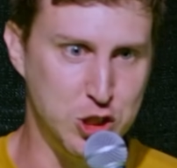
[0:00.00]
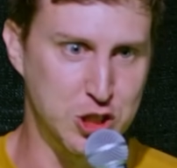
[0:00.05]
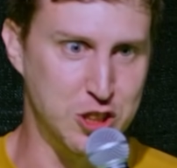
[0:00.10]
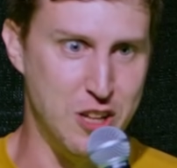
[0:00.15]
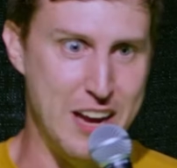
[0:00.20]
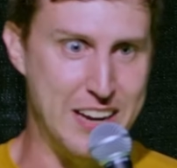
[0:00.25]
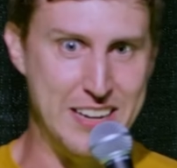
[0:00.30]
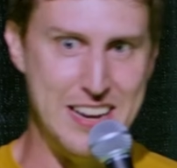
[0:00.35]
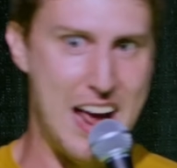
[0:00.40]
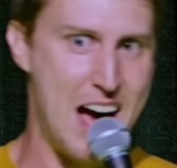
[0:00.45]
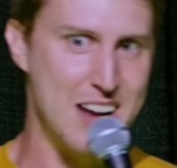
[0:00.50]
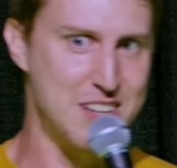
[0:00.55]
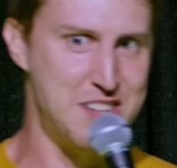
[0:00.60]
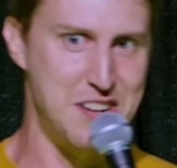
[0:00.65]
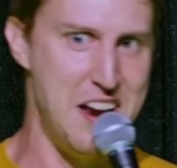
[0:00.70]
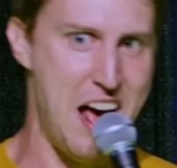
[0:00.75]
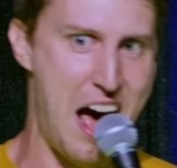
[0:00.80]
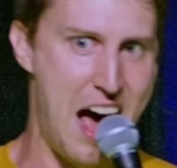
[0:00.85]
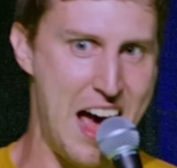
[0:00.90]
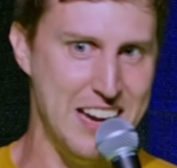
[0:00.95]
Just like, "Not
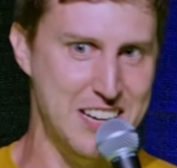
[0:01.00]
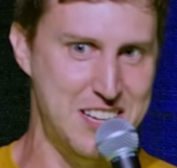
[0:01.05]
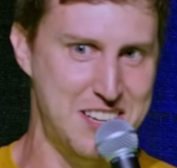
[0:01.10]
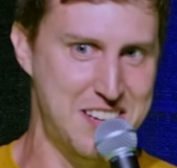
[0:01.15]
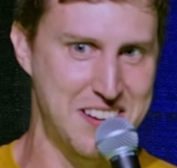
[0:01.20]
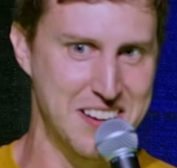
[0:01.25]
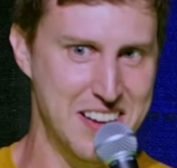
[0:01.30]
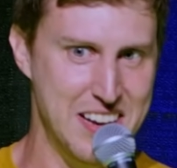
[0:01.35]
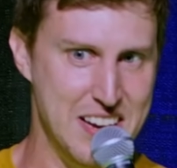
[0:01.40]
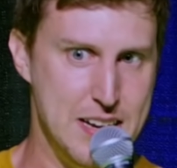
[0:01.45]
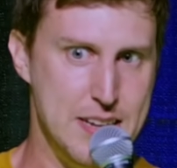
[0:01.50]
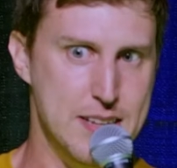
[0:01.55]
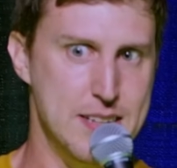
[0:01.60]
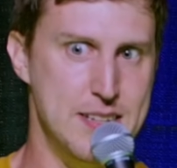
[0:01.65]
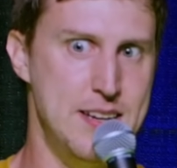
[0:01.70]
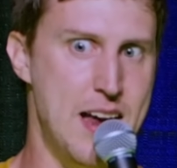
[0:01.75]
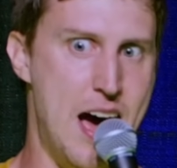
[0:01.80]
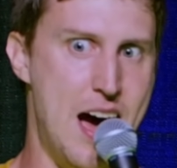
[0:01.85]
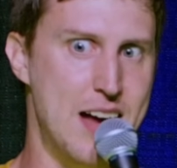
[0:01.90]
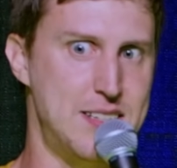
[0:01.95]
tonight.
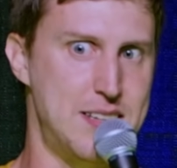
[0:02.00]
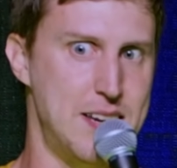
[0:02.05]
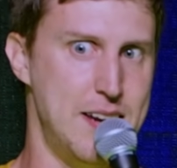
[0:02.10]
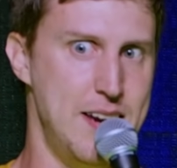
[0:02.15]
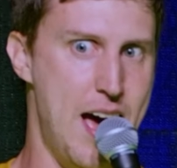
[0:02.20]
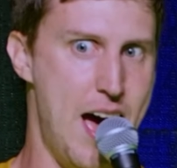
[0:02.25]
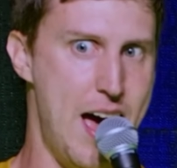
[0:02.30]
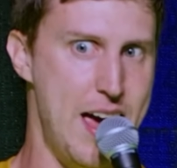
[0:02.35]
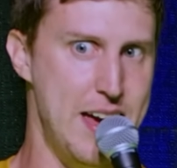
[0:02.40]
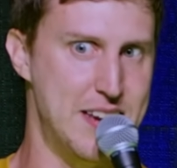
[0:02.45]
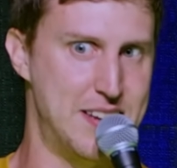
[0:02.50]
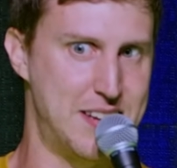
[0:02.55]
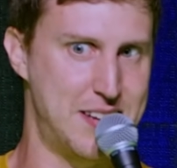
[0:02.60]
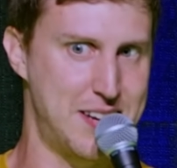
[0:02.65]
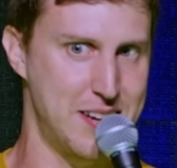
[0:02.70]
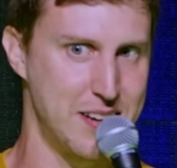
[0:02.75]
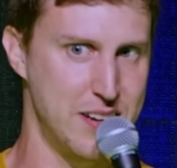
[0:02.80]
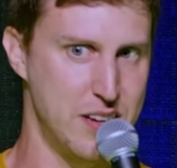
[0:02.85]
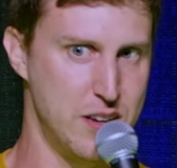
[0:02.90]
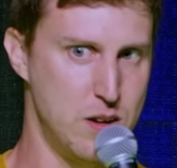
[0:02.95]
Not
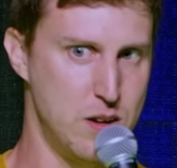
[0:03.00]
tonight."